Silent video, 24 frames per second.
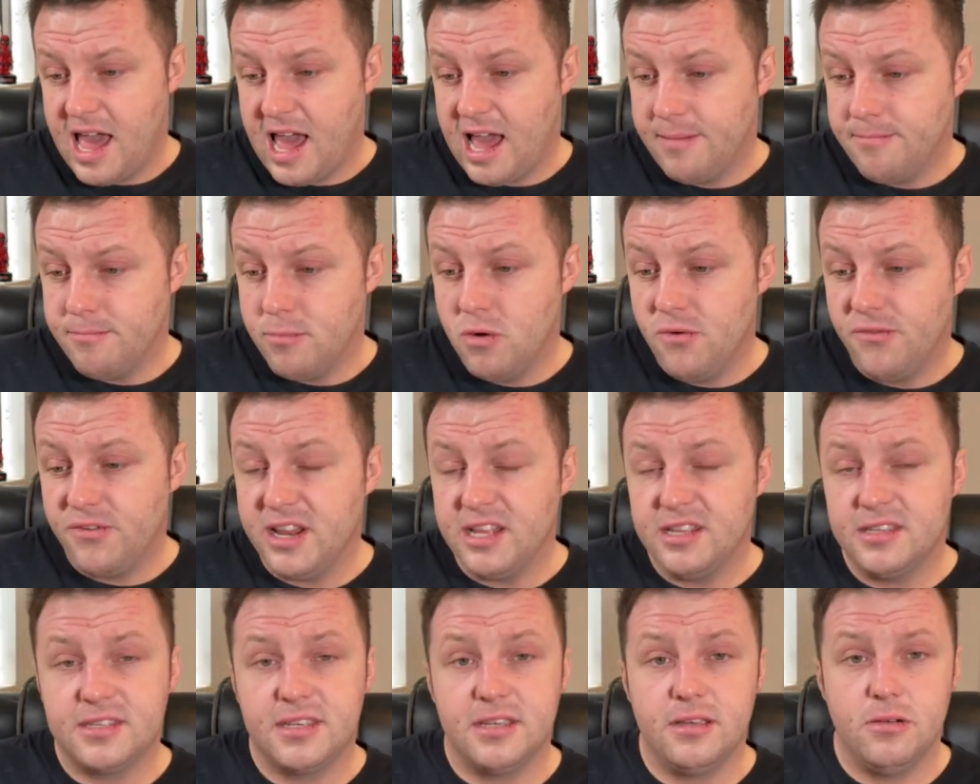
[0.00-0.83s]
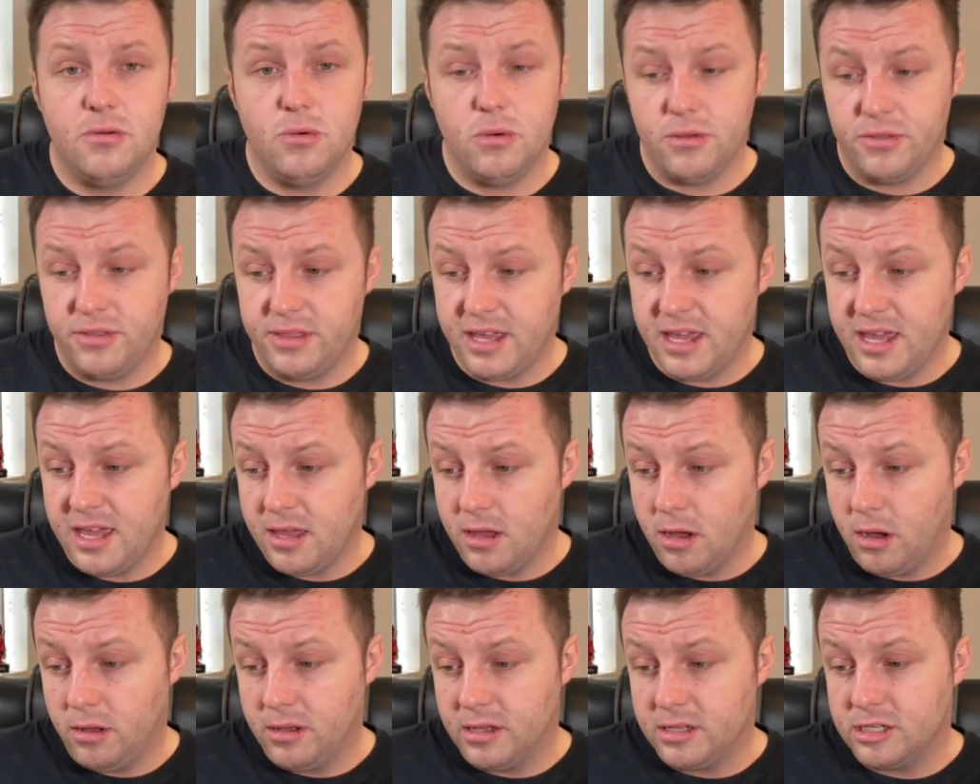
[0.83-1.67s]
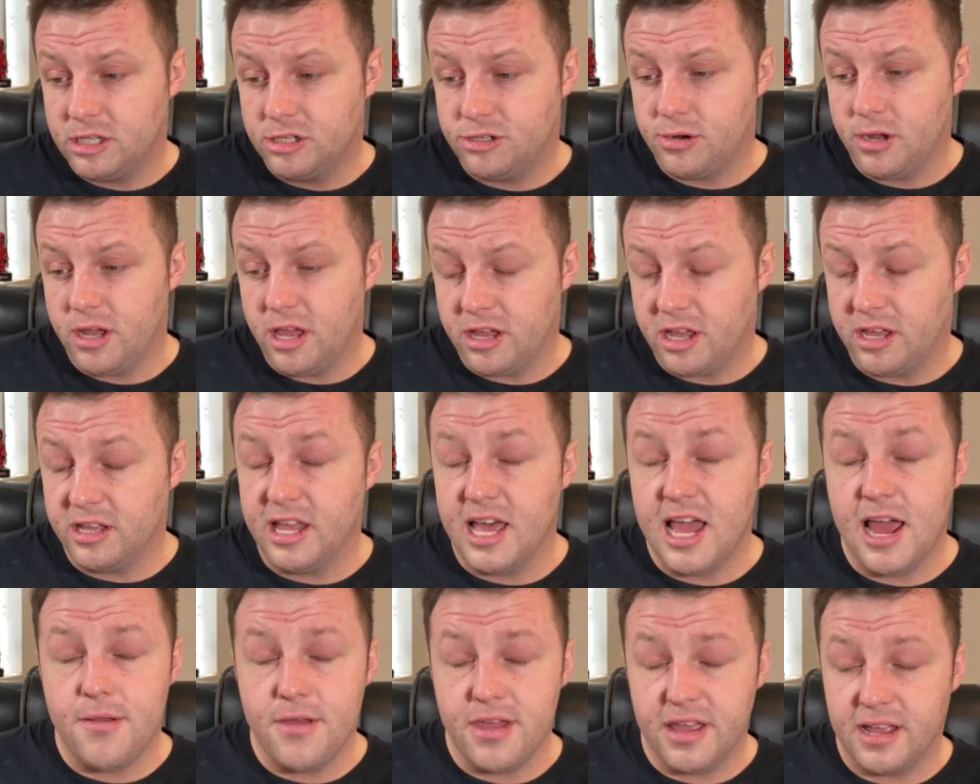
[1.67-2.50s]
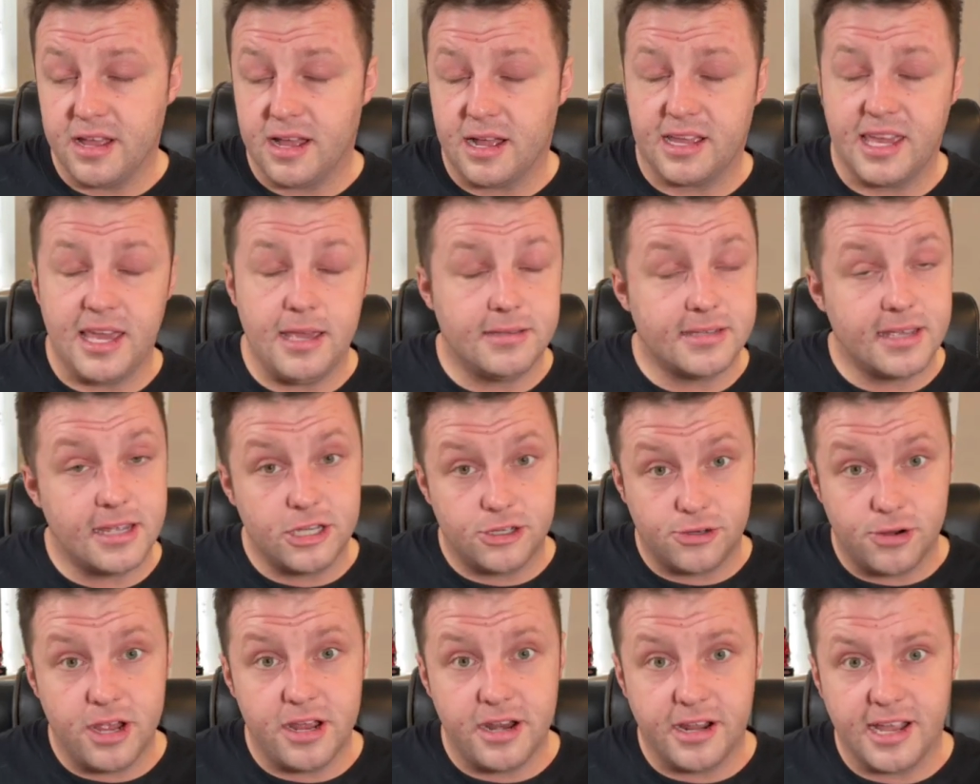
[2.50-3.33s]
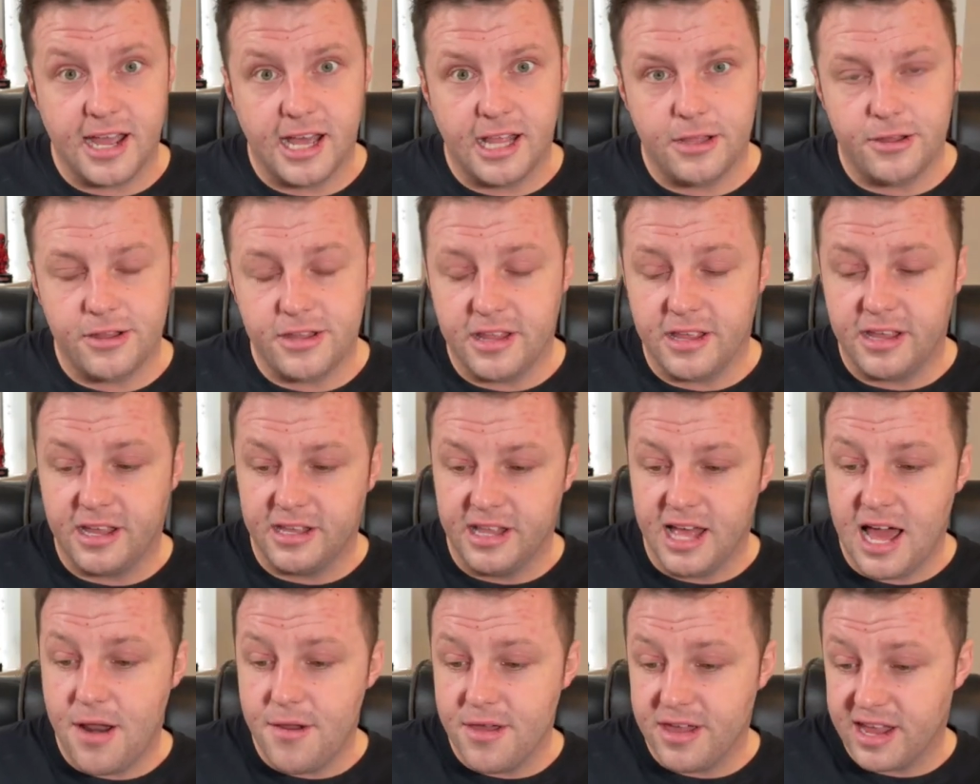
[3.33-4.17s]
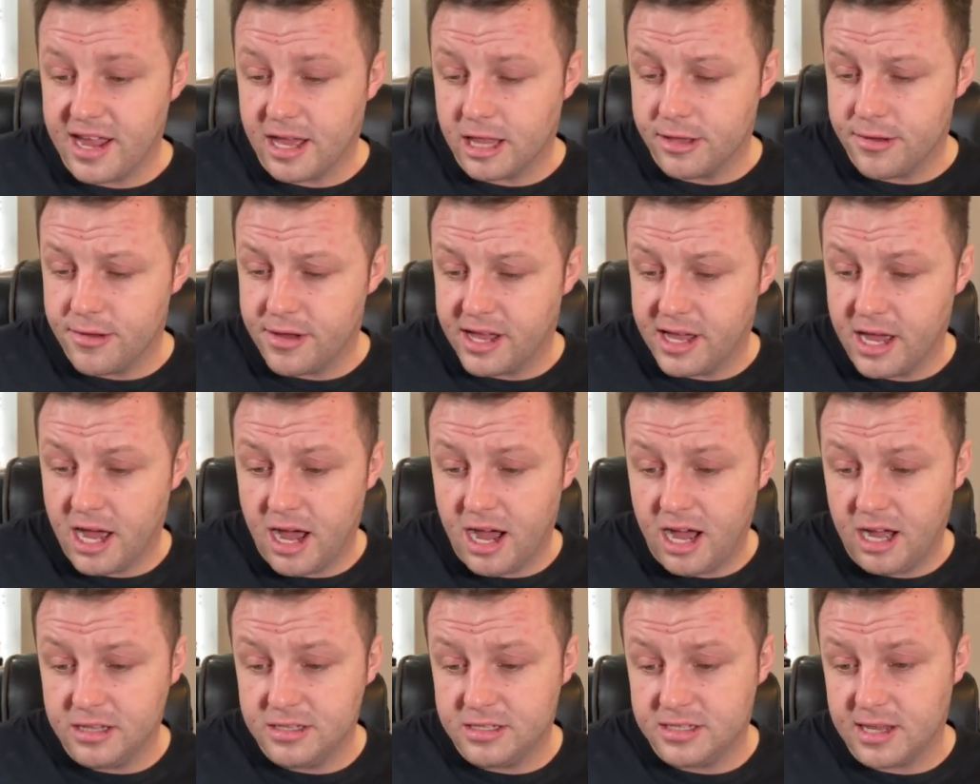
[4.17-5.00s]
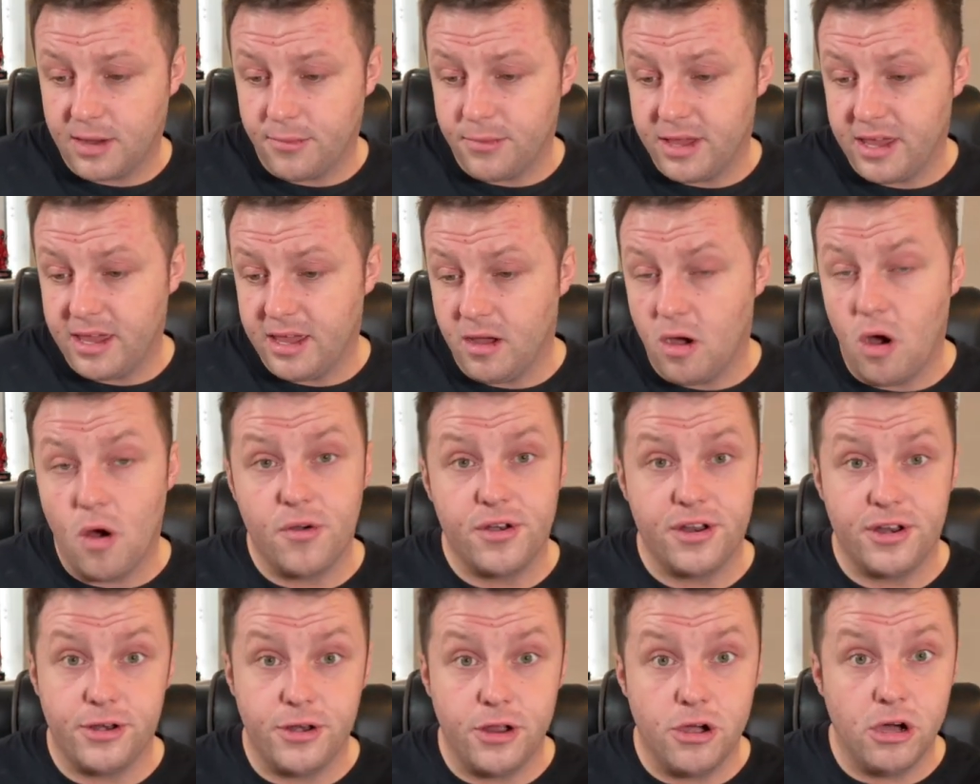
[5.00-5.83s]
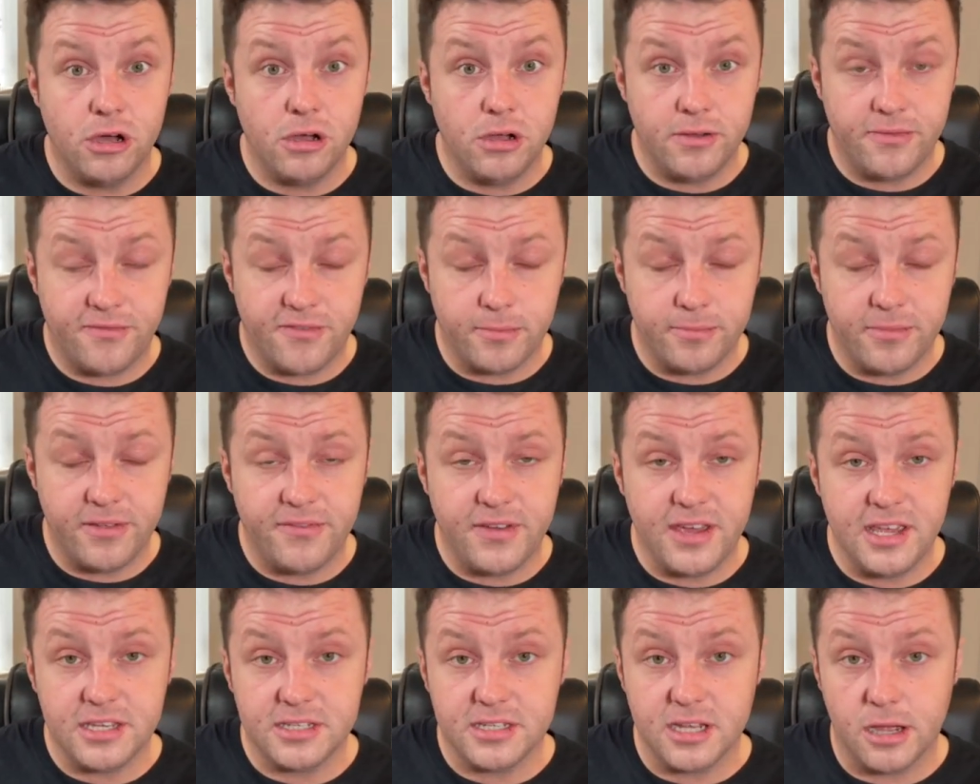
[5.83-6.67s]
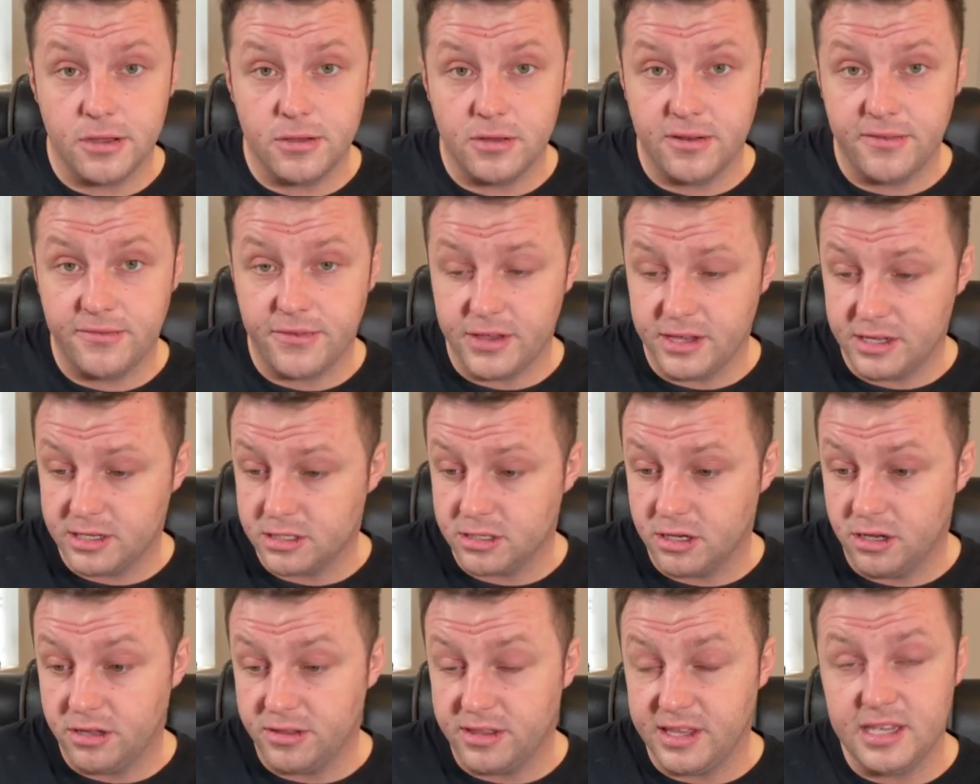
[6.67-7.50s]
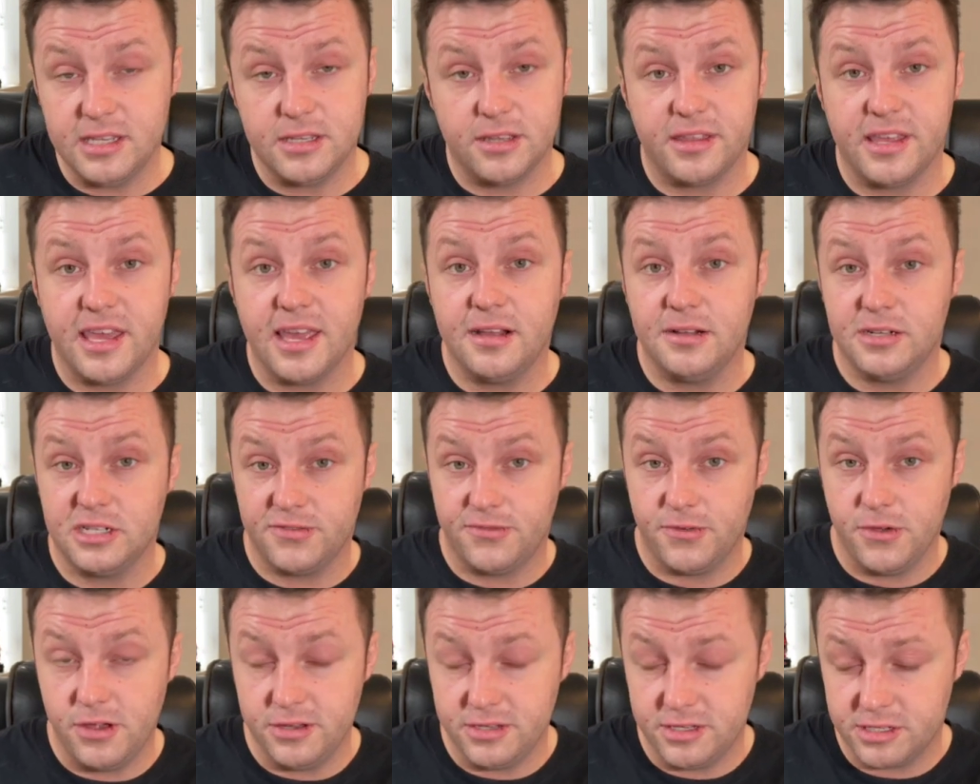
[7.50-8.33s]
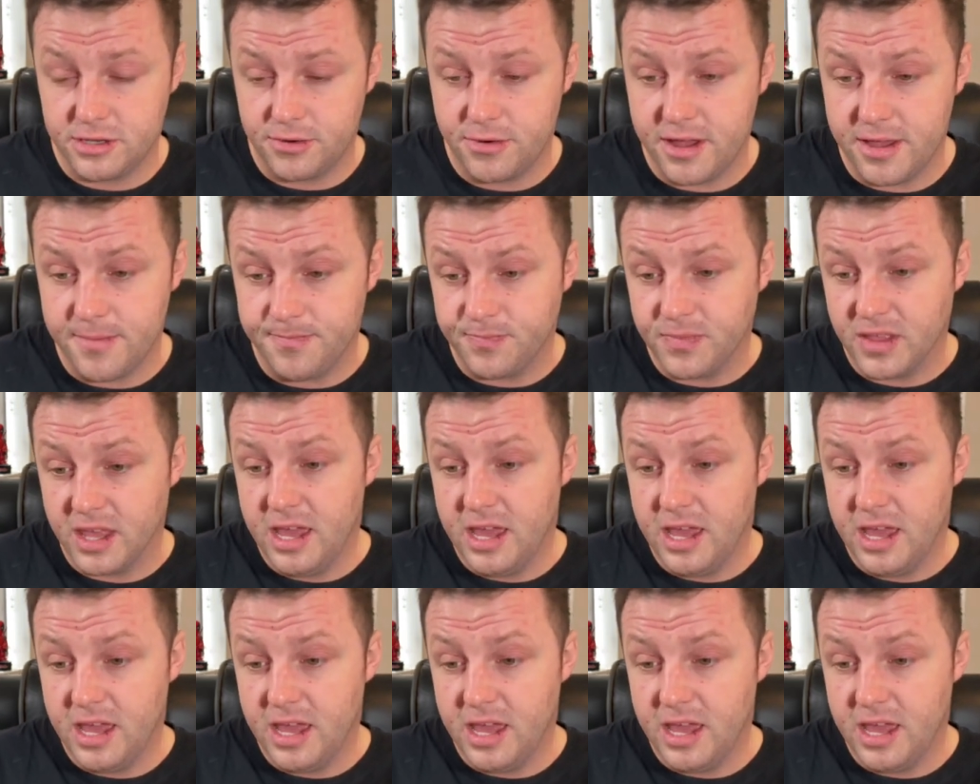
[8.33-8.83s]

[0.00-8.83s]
And moving into the glaring gallery cards that we already know from the V-Star Universe. So these are the English versions of it.